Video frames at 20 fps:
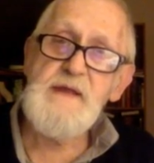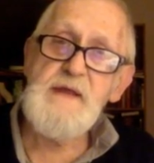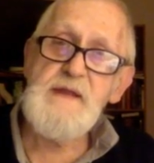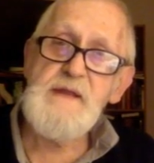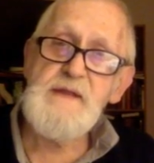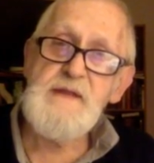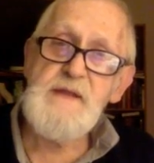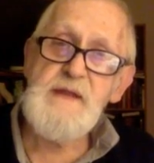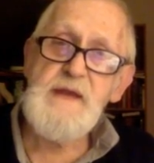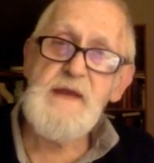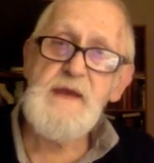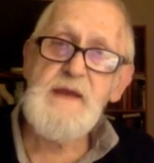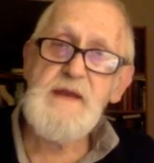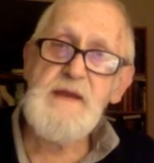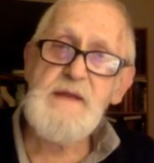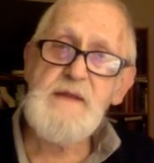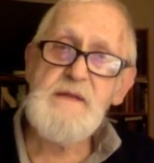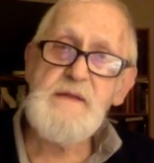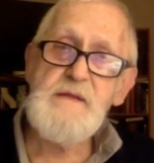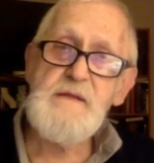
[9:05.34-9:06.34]
did
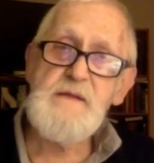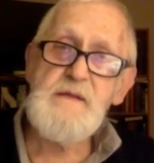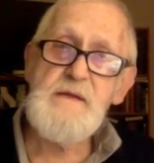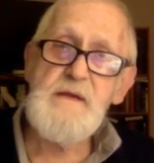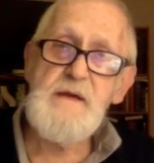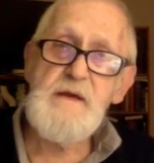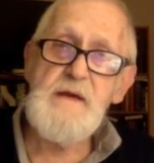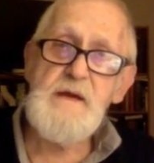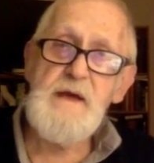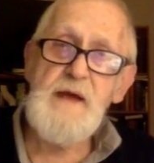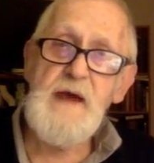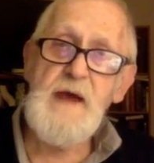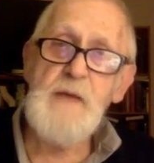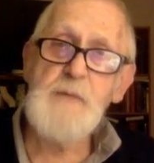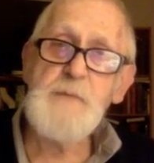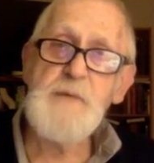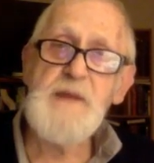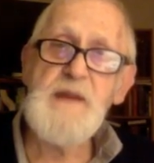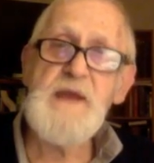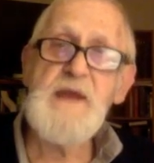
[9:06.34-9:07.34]

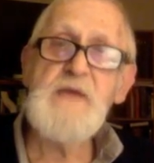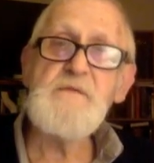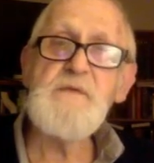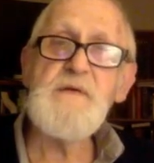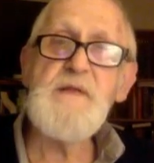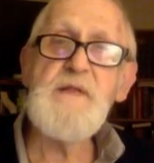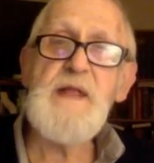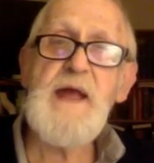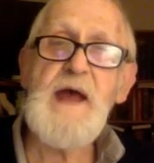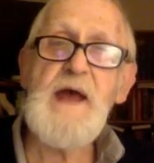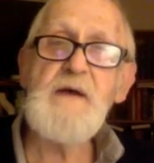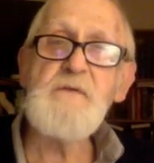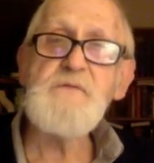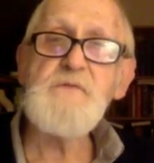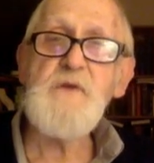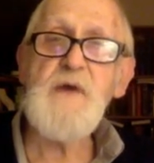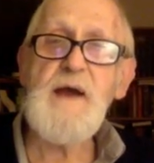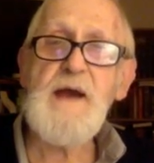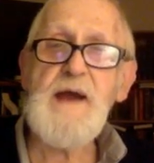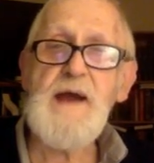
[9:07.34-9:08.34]
happen, even
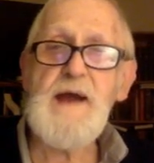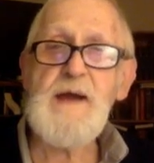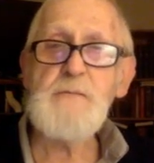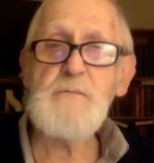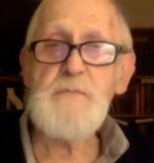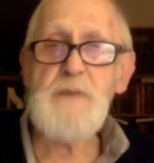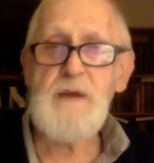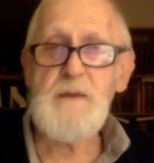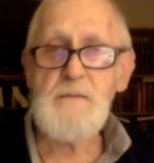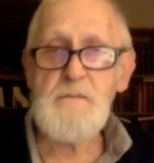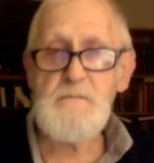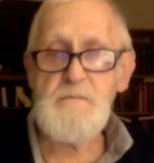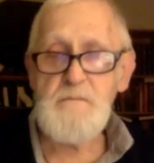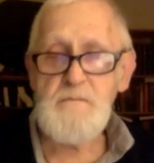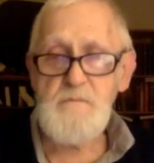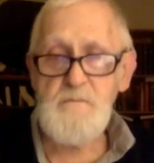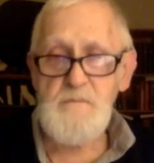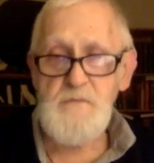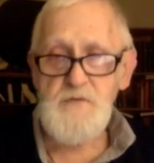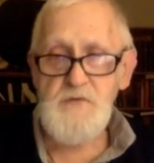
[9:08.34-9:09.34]
after I
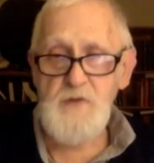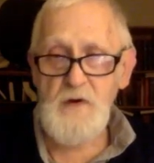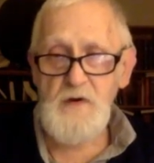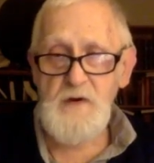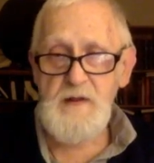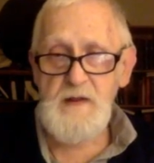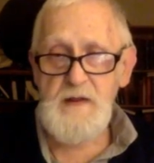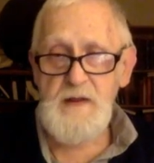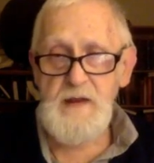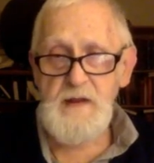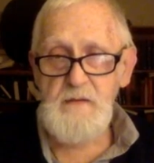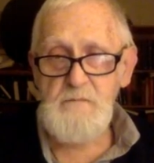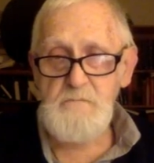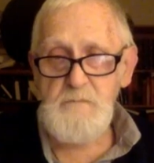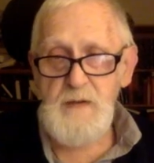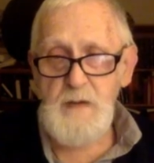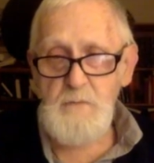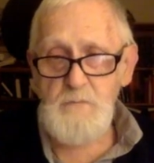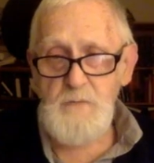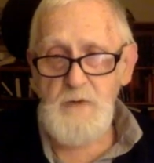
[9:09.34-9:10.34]
started getting
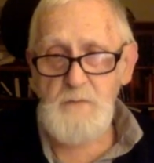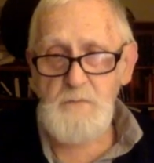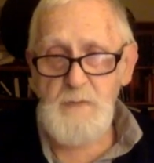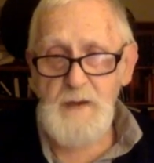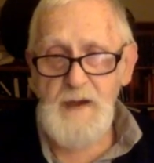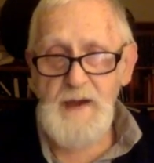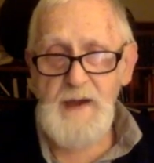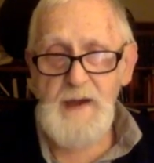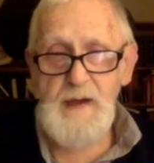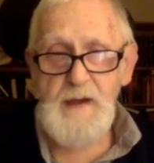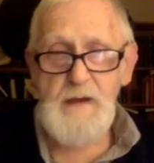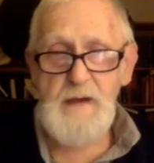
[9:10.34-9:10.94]
memory back,